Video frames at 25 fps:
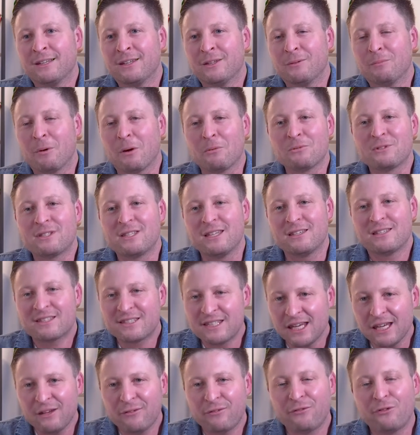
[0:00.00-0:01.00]
The Bible says,
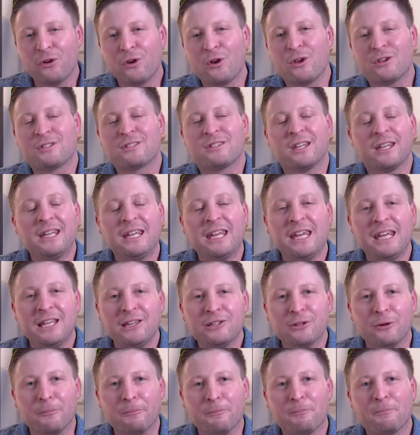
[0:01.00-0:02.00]
Seek first the
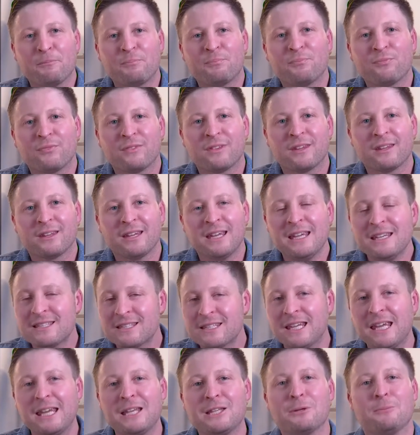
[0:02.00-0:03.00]
kingdom, his
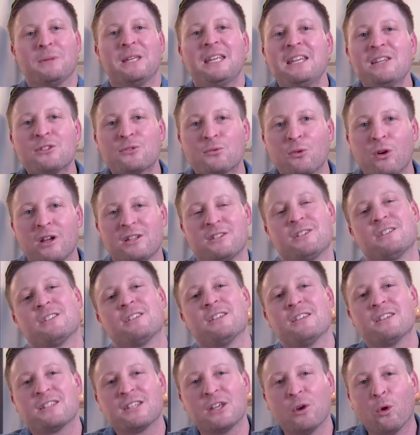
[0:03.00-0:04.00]
kingdom, and his
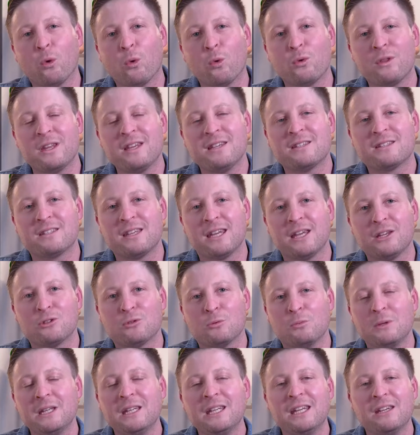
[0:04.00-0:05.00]
righteousness, and all these things
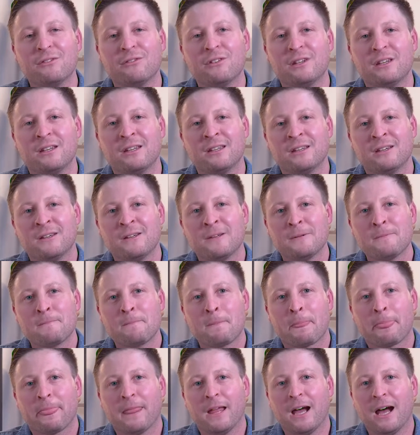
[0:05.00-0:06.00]
will be given
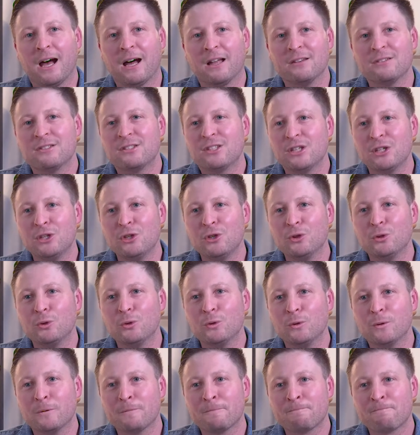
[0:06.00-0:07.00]
unto
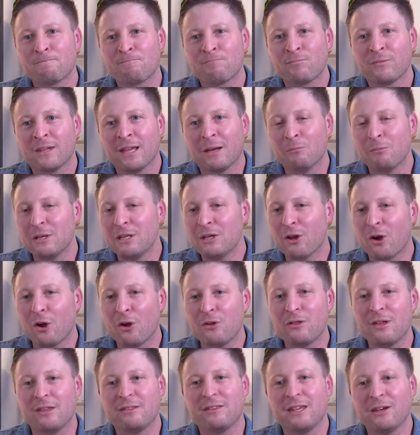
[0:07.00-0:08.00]
you. And we
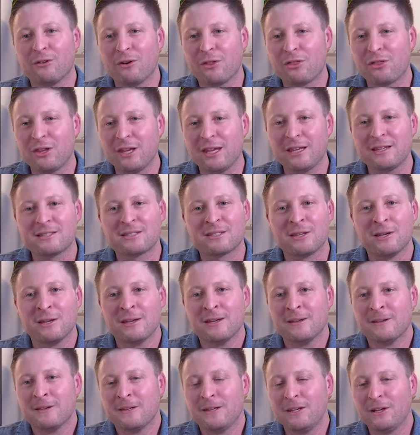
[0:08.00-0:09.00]
know that there are things,
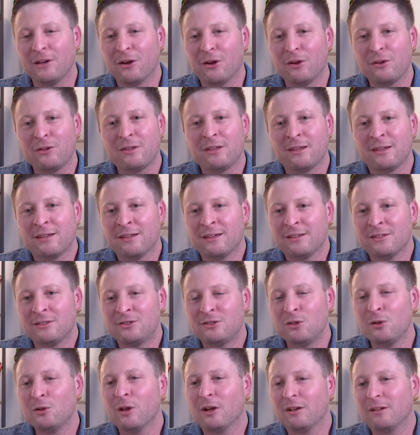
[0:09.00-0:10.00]
you know,
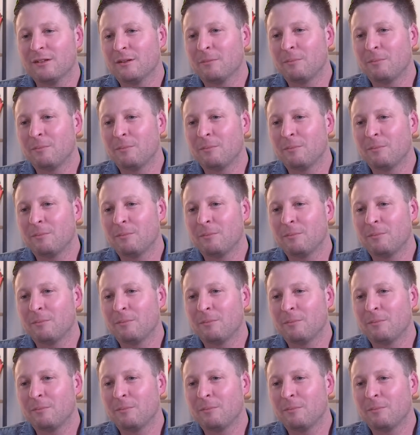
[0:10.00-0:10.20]
do not, the